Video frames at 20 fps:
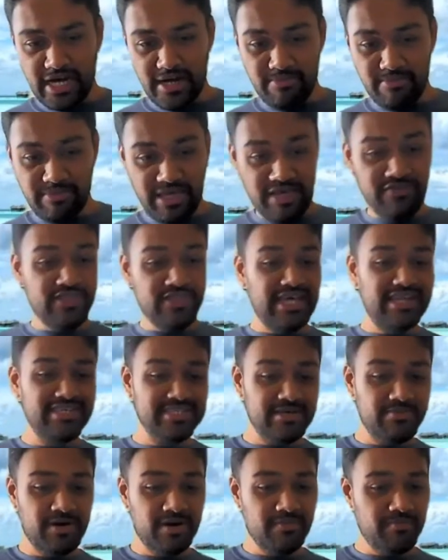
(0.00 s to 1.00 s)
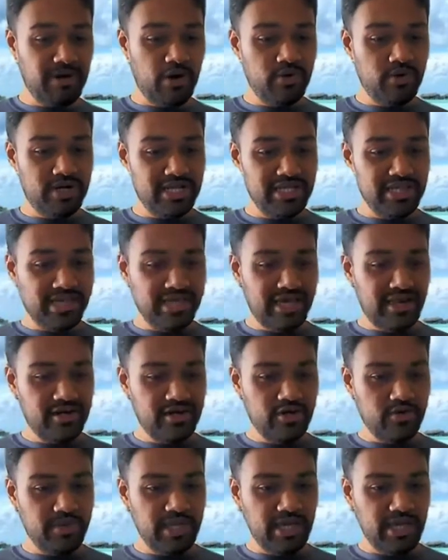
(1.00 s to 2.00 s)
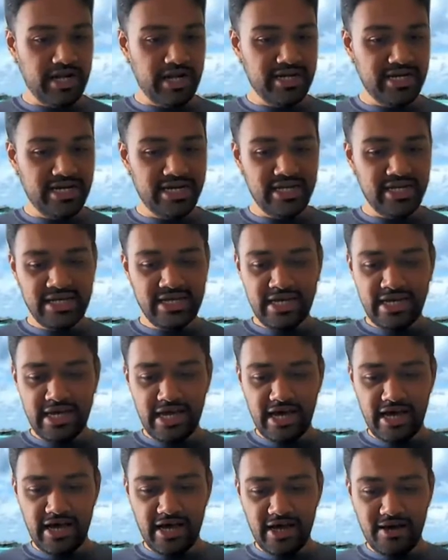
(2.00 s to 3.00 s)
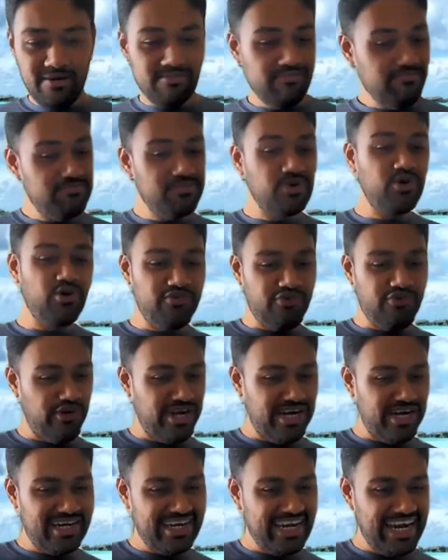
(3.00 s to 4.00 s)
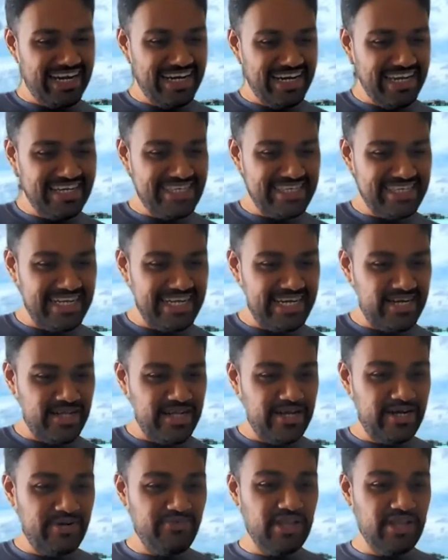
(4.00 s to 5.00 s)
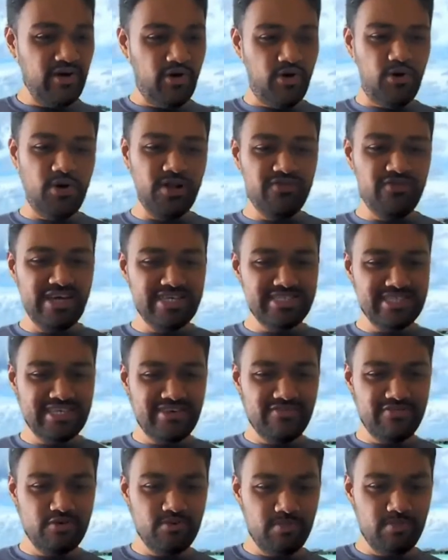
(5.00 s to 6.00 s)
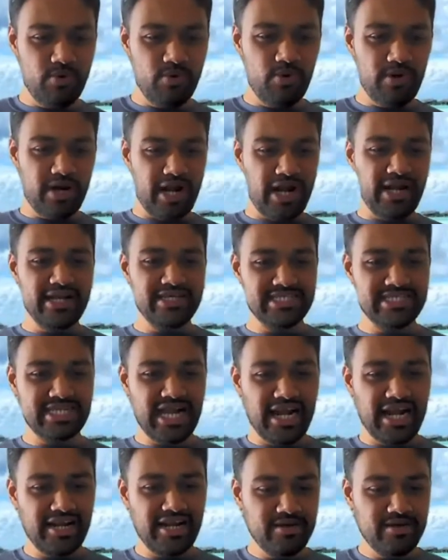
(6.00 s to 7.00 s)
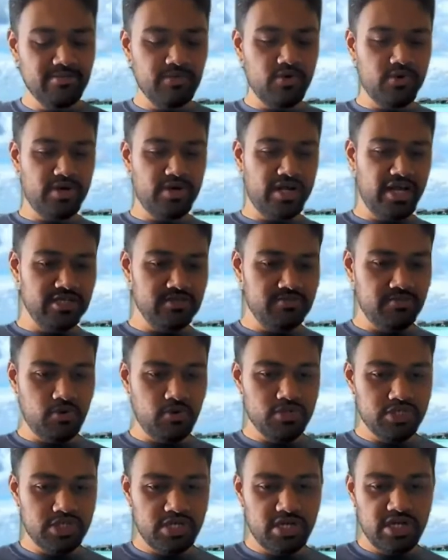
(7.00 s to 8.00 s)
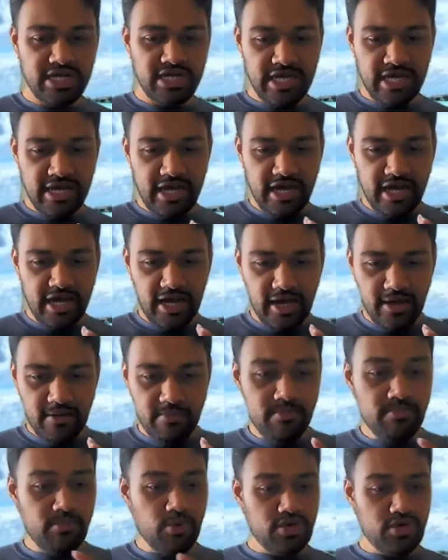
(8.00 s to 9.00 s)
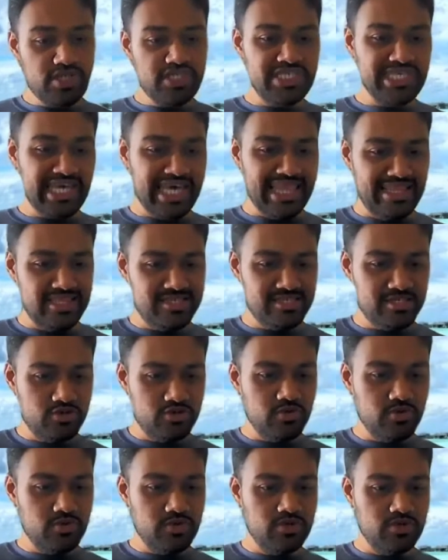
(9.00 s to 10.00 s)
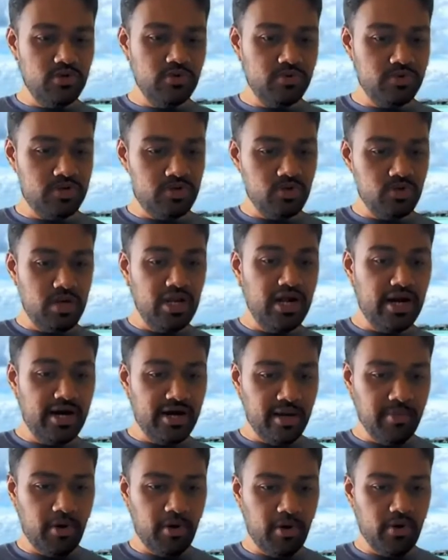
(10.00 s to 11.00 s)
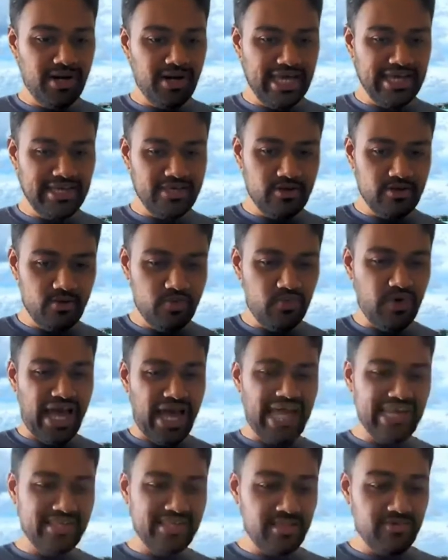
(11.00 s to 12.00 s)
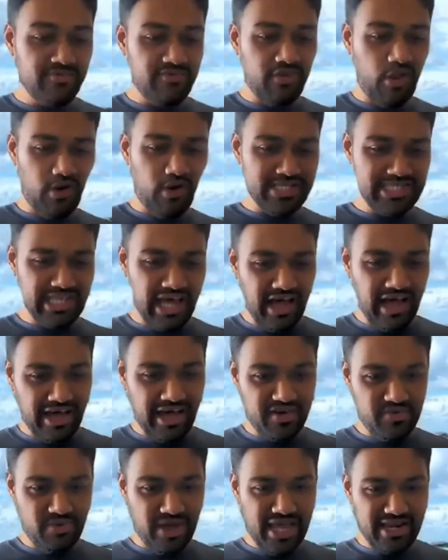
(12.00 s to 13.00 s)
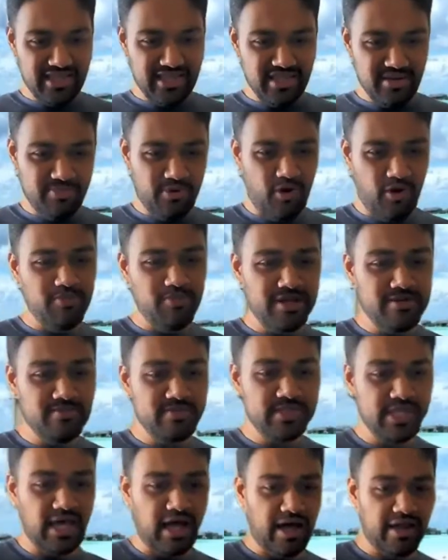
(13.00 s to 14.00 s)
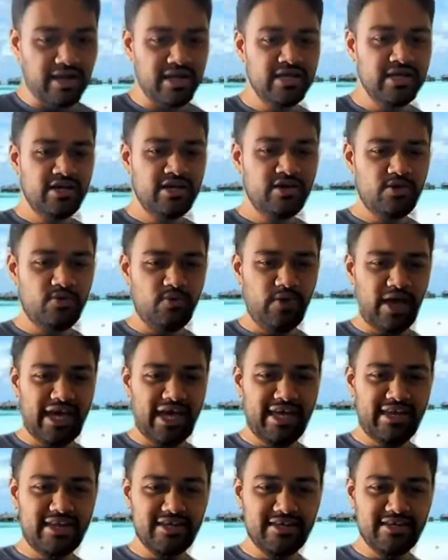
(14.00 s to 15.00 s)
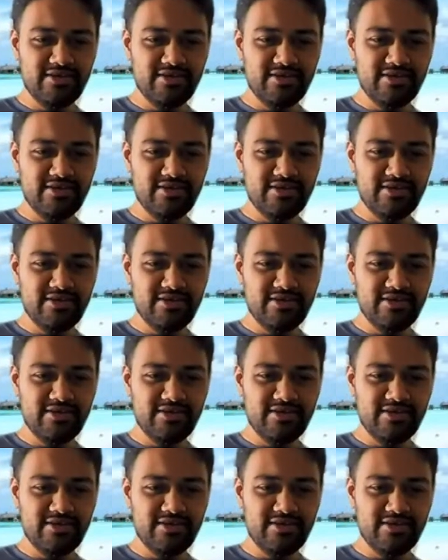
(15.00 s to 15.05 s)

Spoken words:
if there is a bug bounty there to be hunted, uh, go for it, right? It will always give you more understanding, more exposure, more skills to to learn about, like where the flaws are, where the problems are, where